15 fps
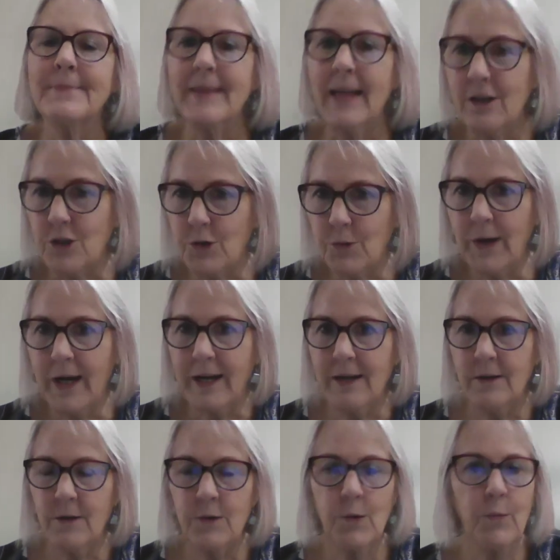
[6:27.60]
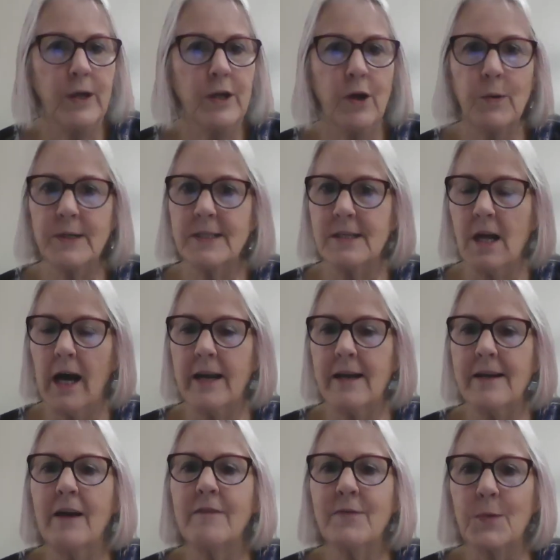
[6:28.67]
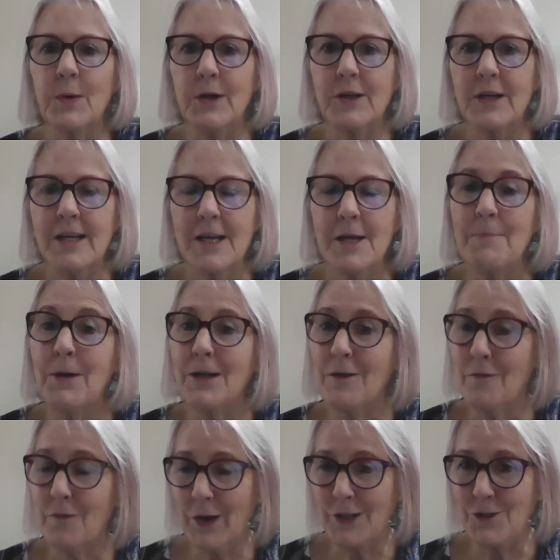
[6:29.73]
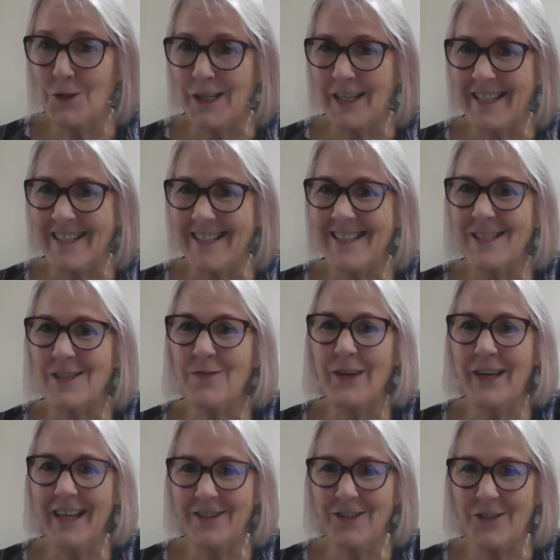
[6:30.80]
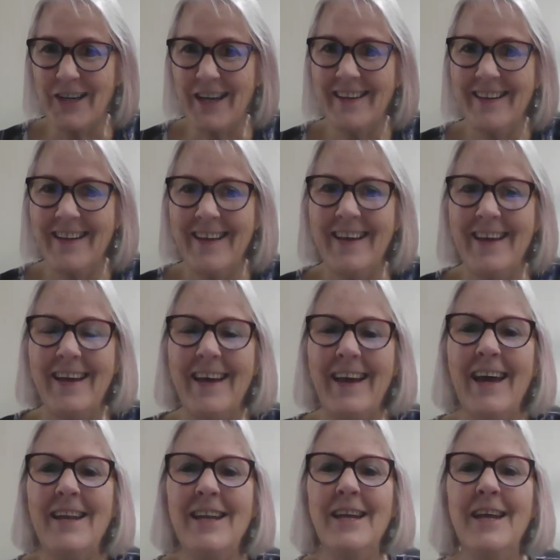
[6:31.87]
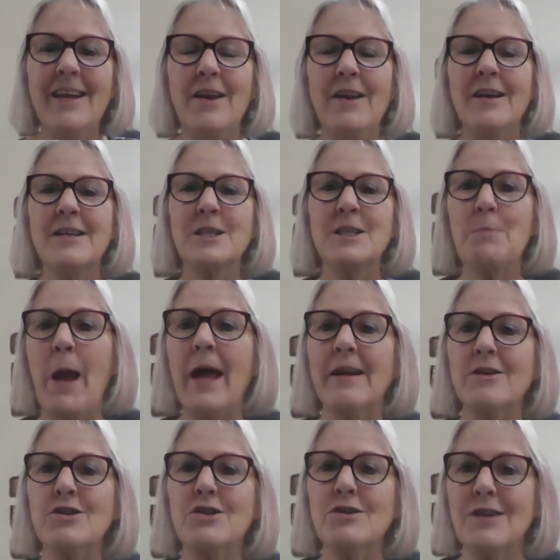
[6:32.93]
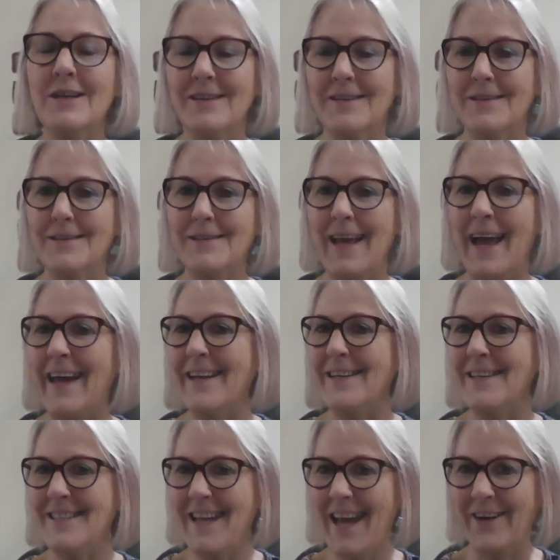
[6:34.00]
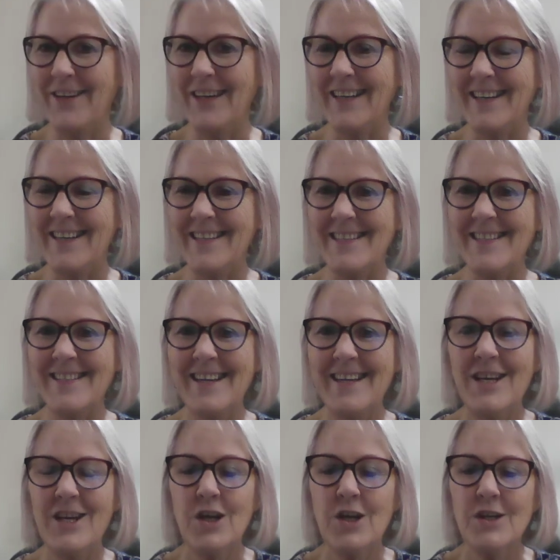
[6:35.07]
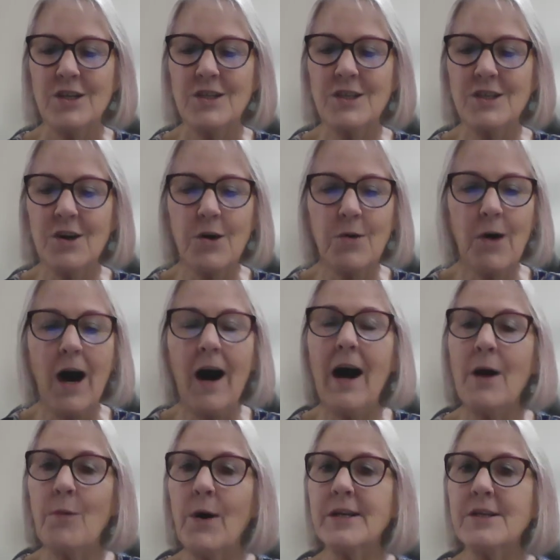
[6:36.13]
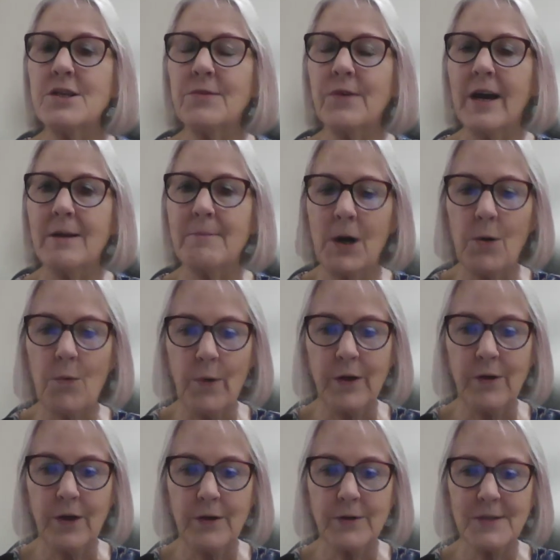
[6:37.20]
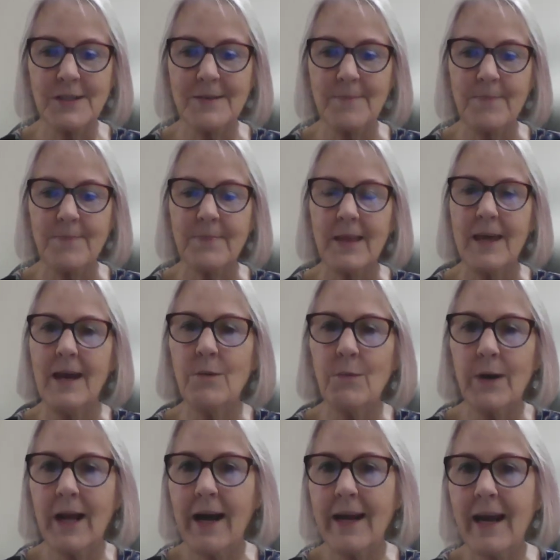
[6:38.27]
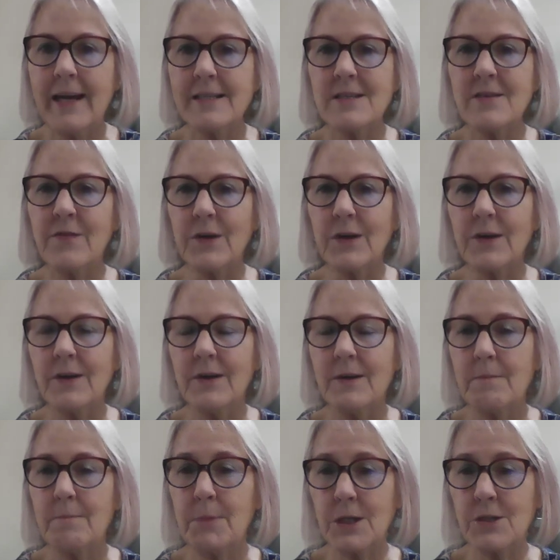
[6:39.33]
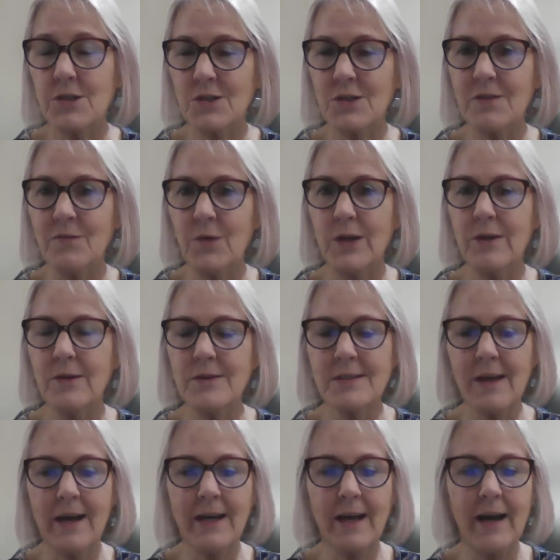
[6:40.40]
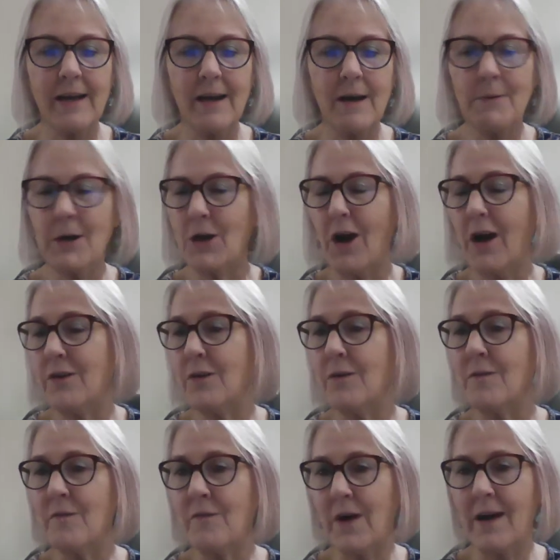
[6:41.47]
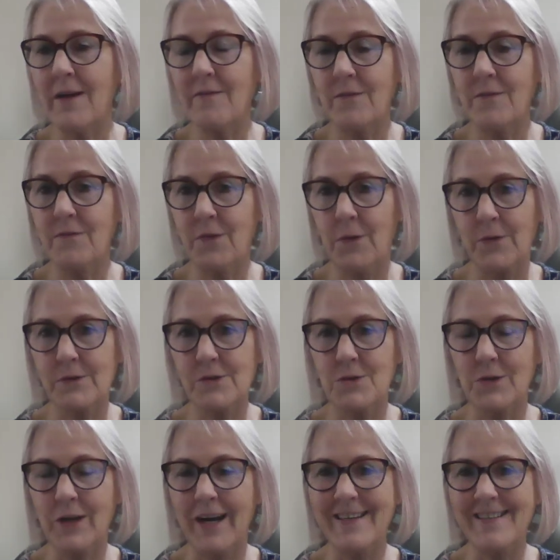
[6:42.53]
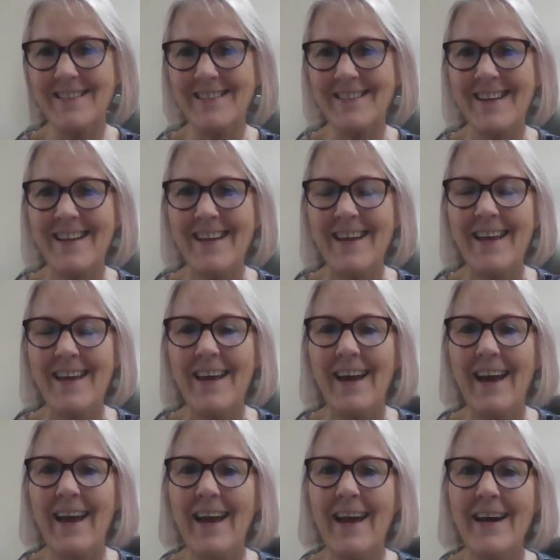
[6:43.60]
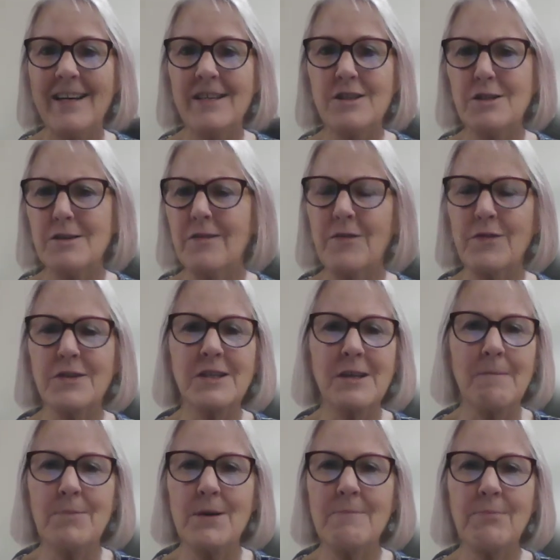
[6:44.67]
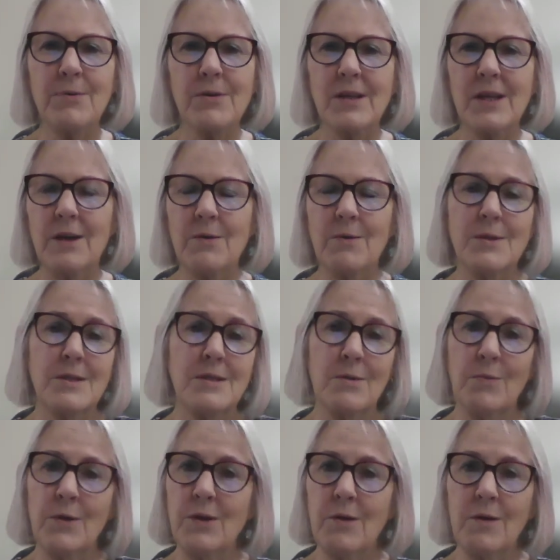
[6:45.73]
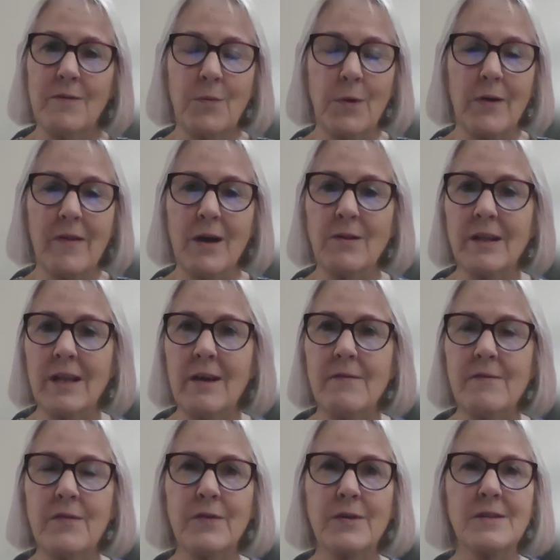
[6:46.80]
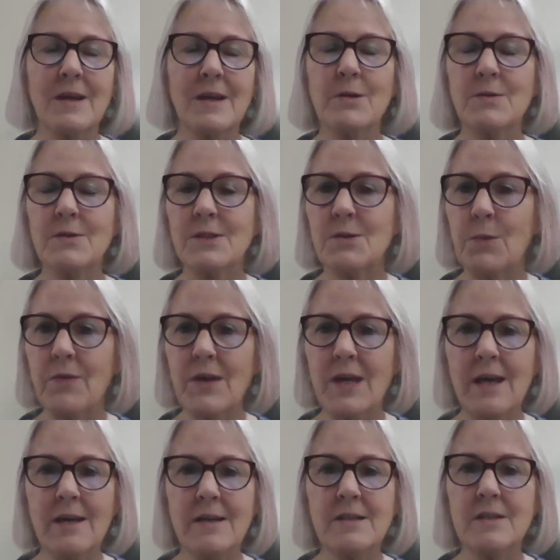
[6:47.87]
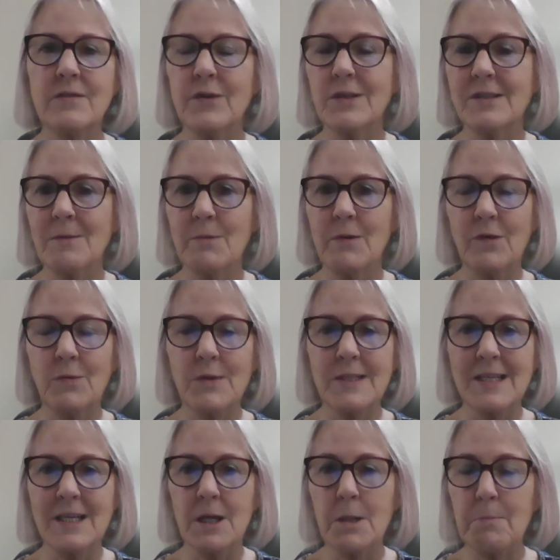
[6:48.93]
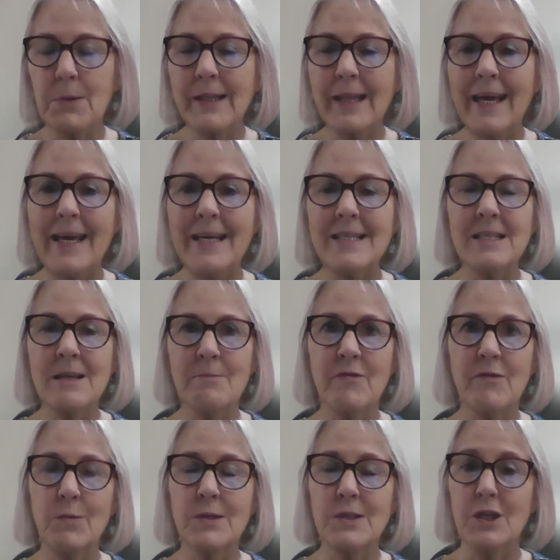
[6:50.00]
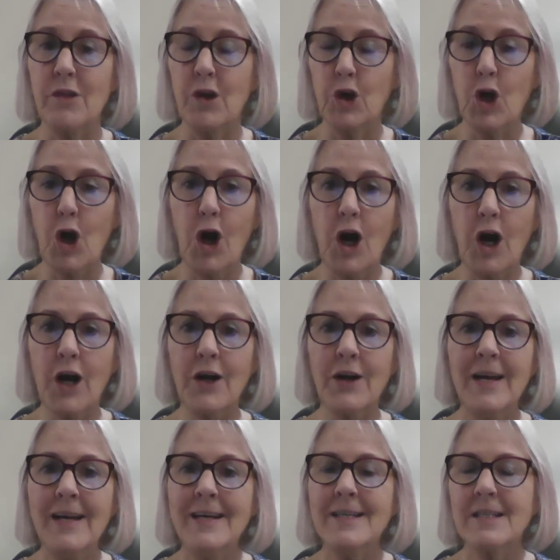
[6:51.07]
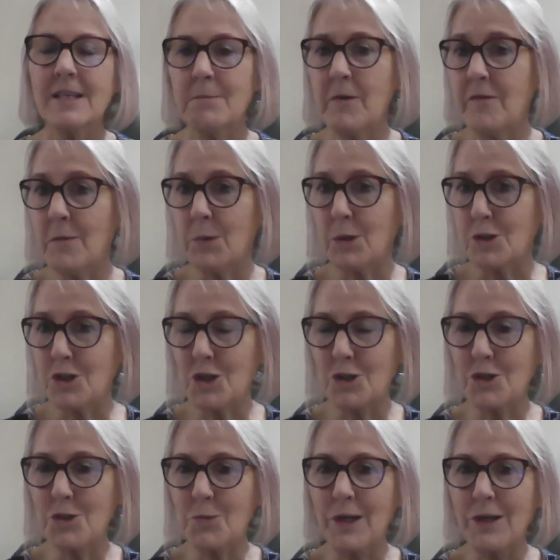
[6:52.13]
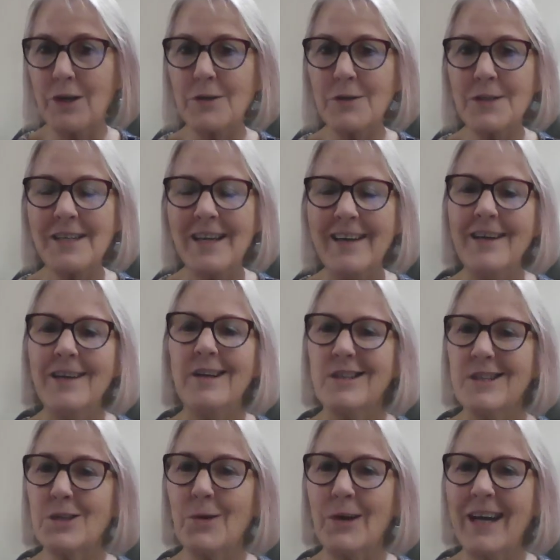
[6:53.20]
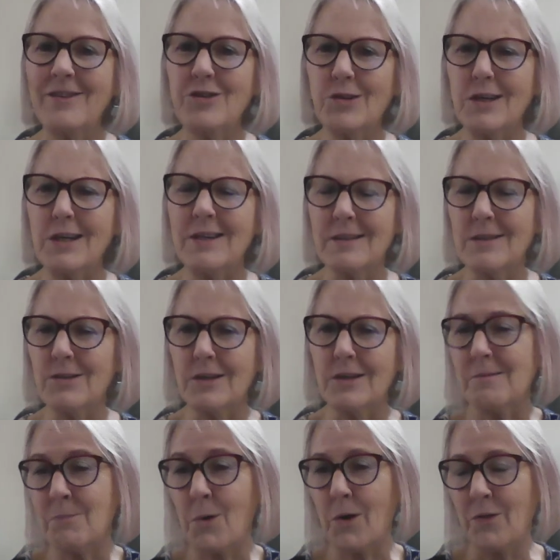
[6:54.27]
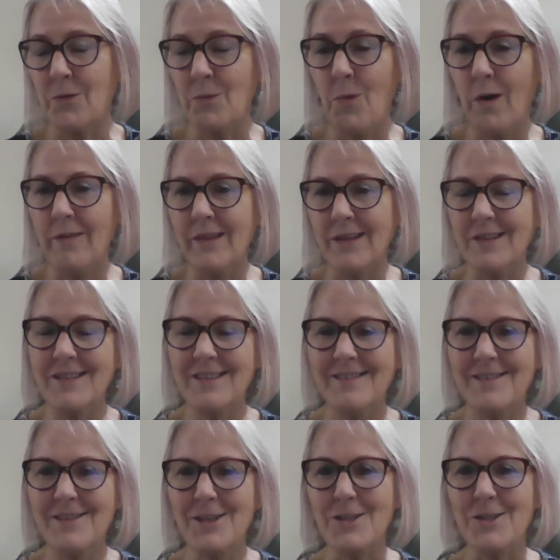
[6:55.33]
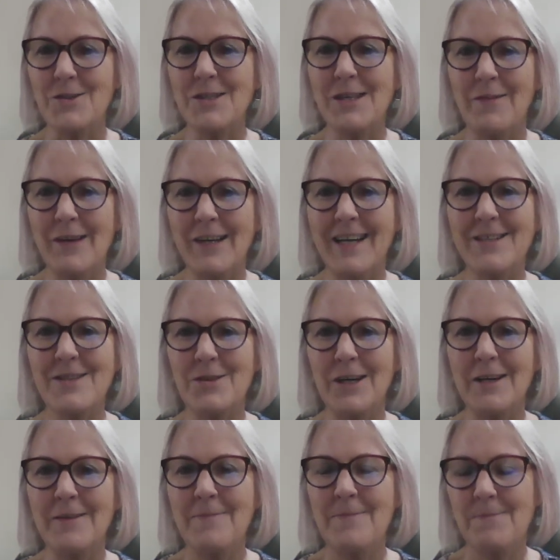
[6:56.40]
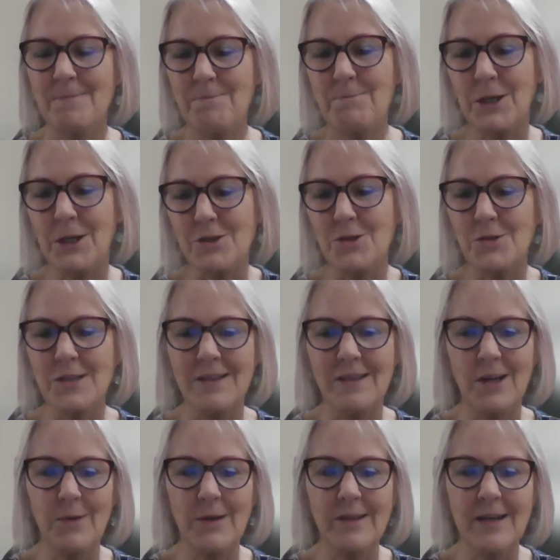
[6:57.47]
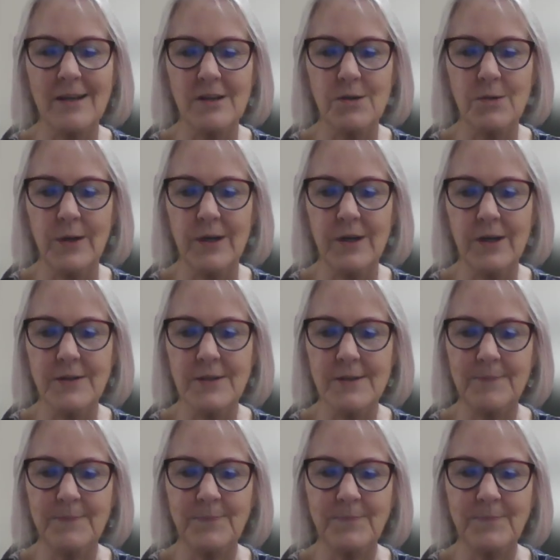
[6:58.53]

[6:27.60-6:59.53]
and you're right, window is not an F word, but in French it is. It's fenêtre. And in Spanish it is. And in Italian it is. So I wanted to write about windows. And when I asked for pictures of windows, I got about 105 photos, you guys. And for some people, it was the window of where they lived. For some of it was with kids. For some of it was in the plane. Some of it was in their car. Some of them were church windows. So I actually inserted more than one. There's 6 or 7 extra pictures in there related to windows.